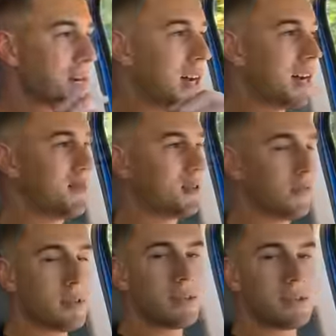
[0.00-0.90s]
that I have
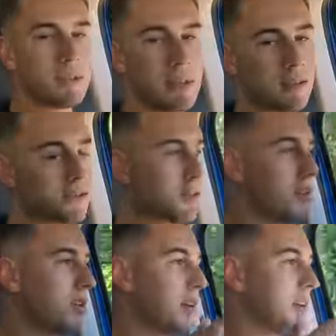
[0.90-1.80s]
driven since getting this
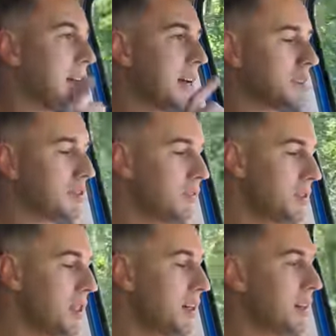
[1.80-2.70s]
car last
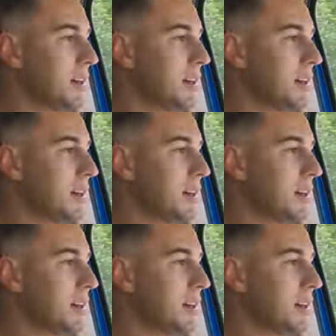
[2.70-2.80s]
Tuesday.